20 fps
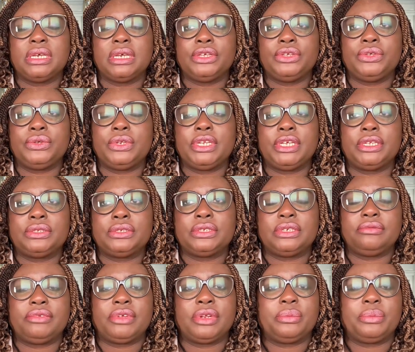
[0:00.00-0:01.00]
you need to
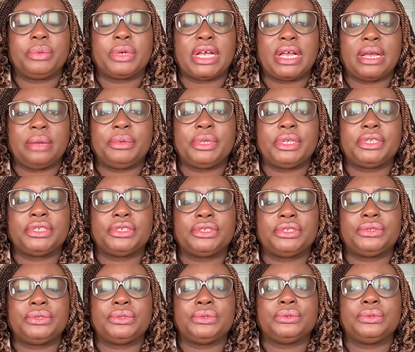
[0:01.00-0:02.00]
develop a habit
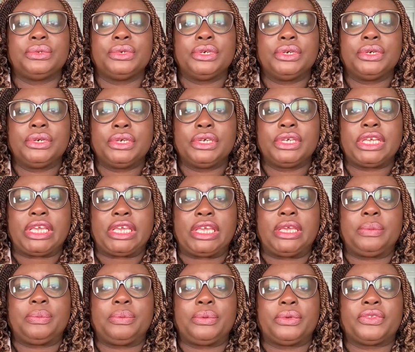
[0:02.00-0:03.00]
to
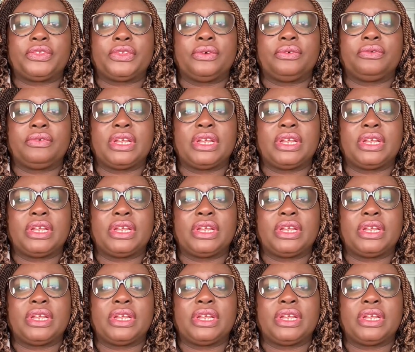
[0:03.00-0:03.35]
keep yourself.